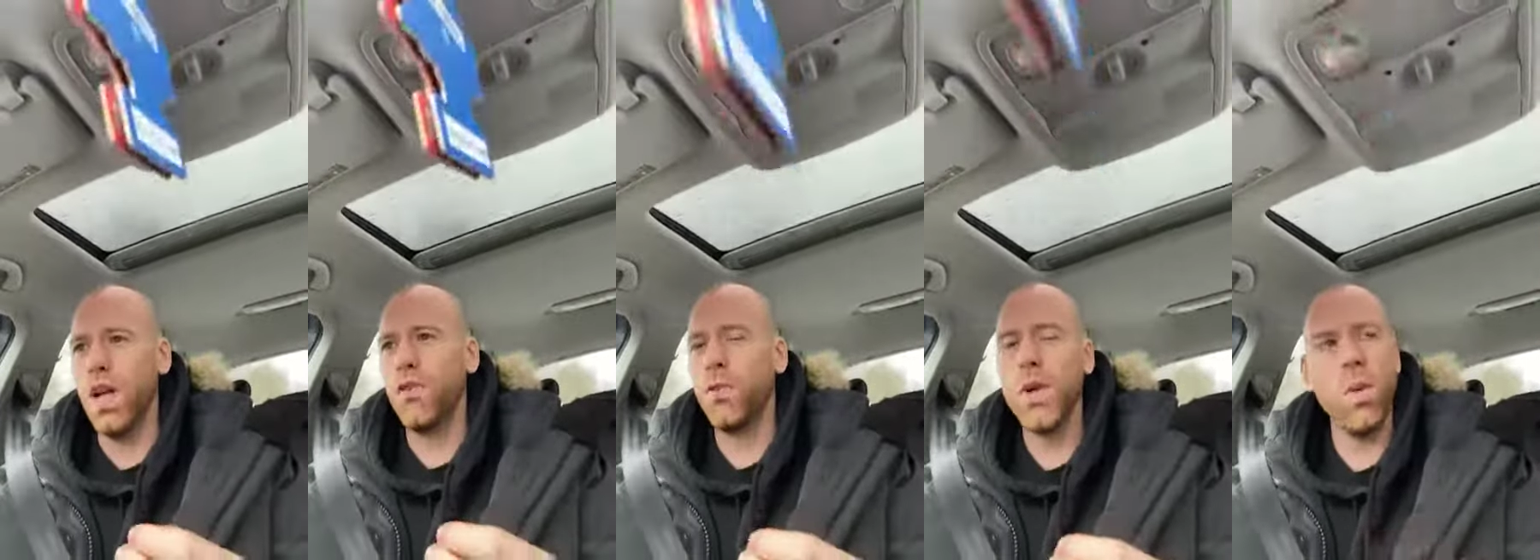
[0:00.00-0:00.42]

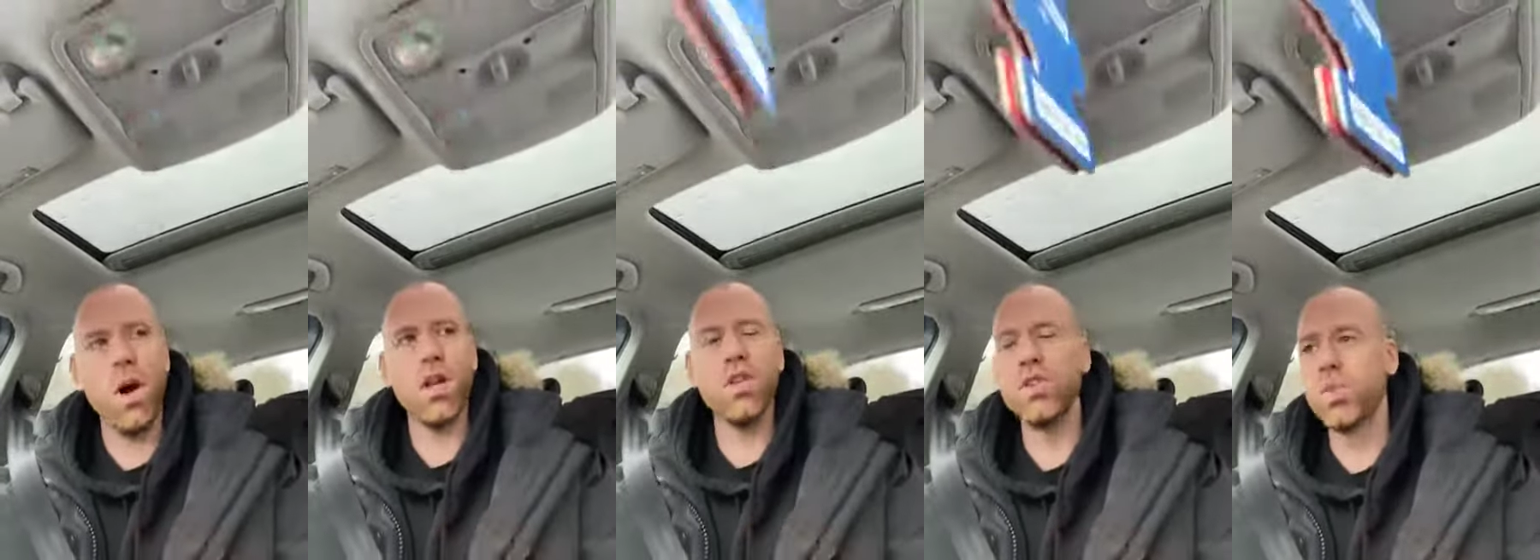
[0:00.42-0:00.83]
If we
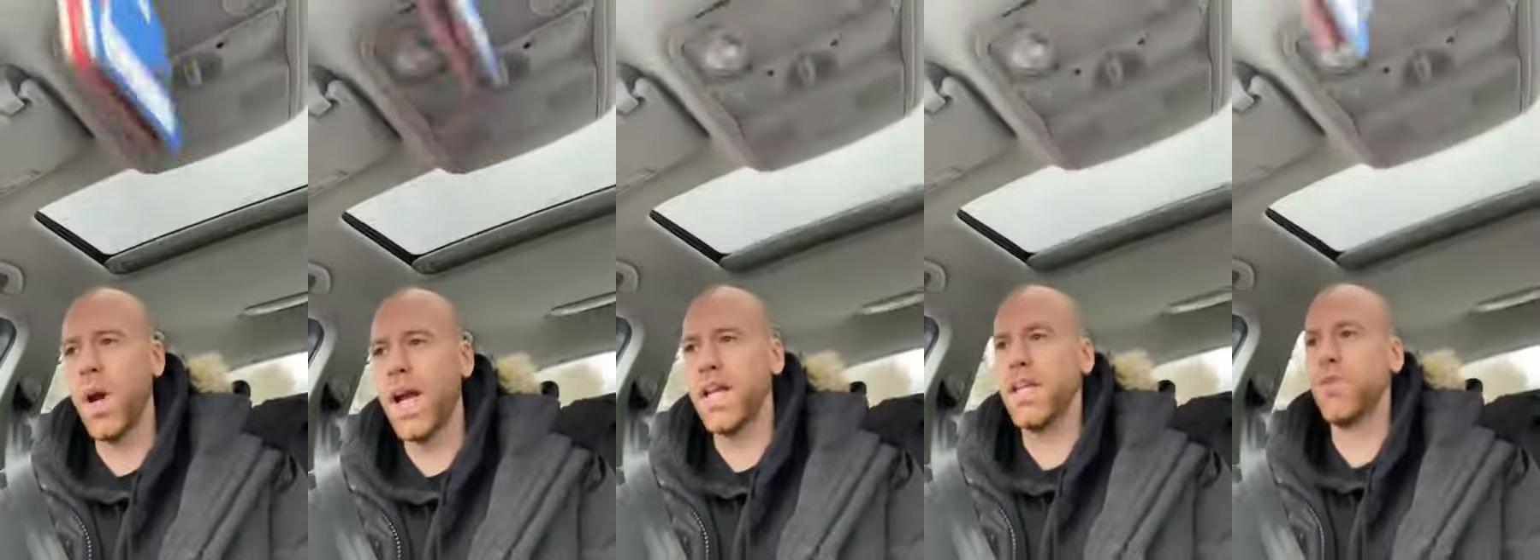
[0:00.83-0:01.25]
want to lose
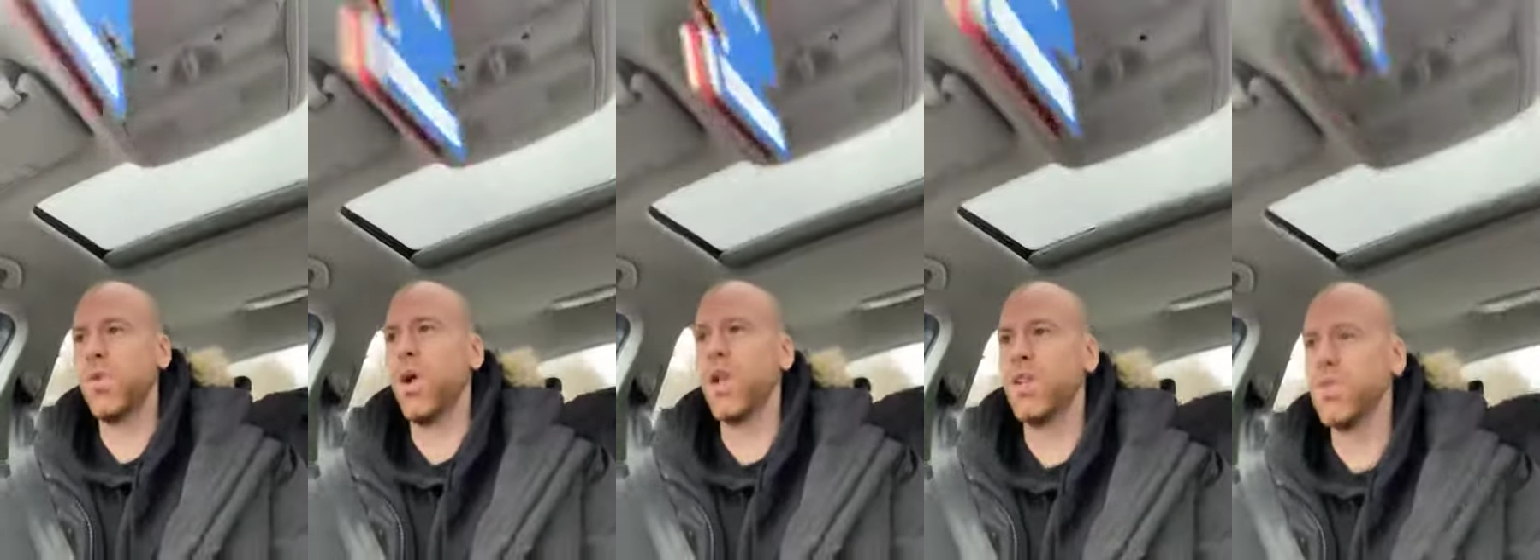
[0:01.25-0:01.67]
weight, if
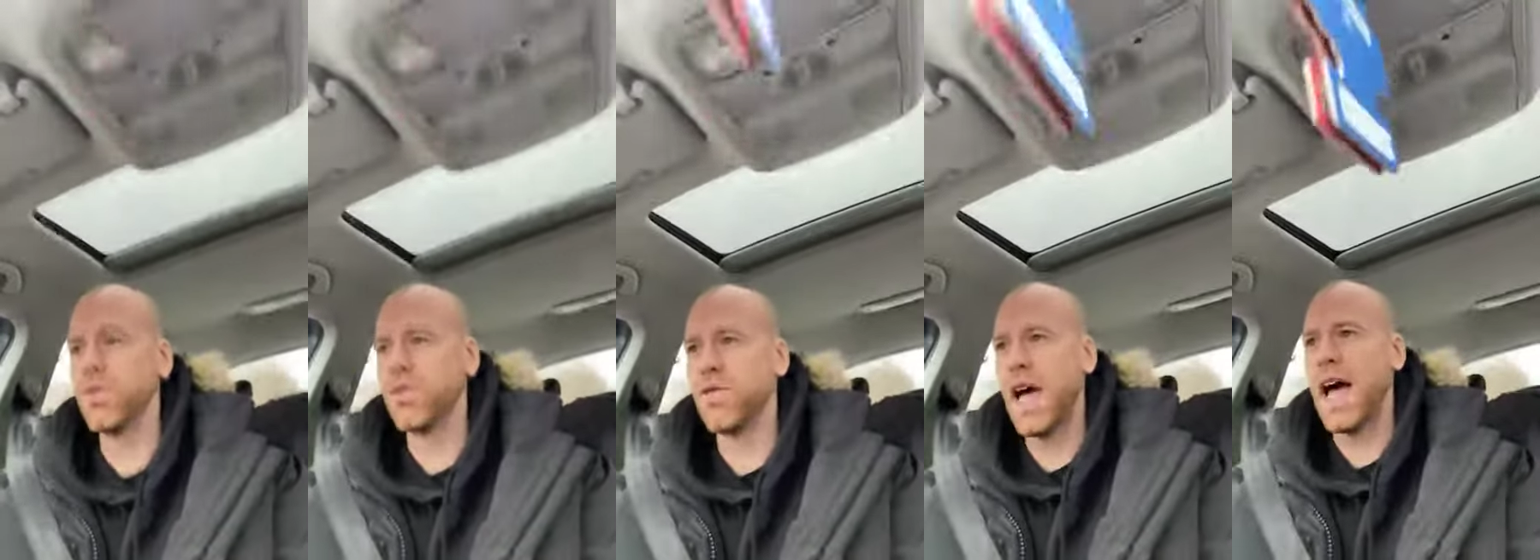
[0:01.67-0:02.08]
you want to
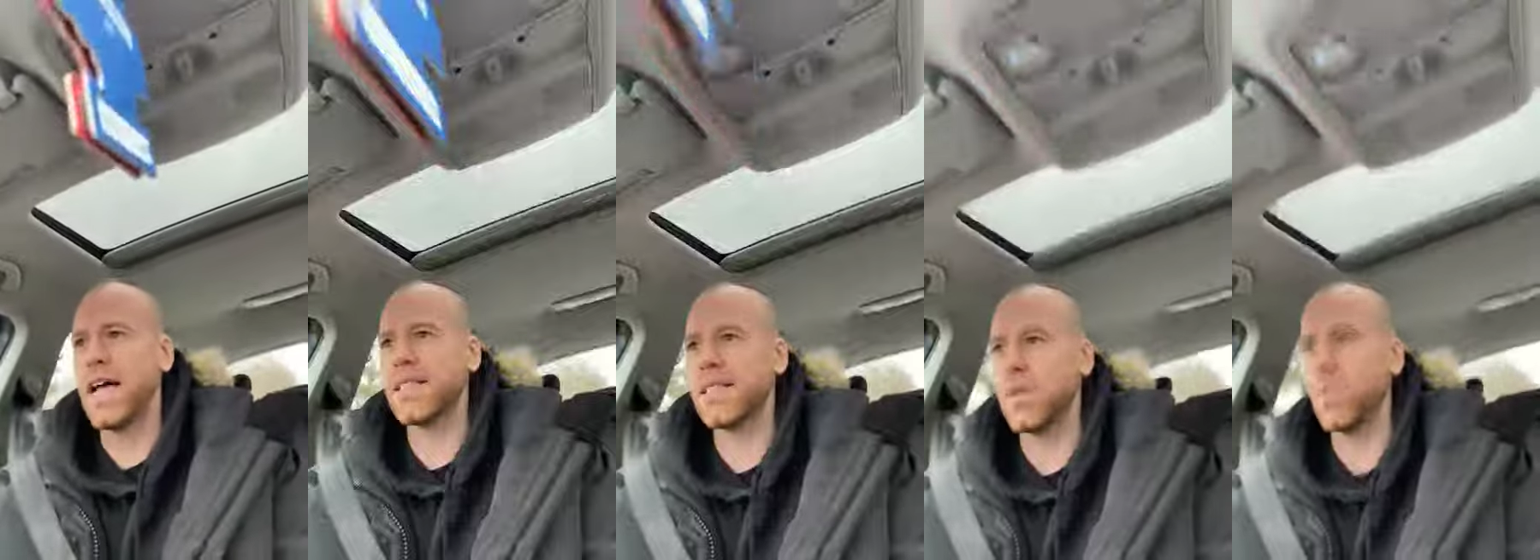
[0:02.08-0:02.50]
lose fat,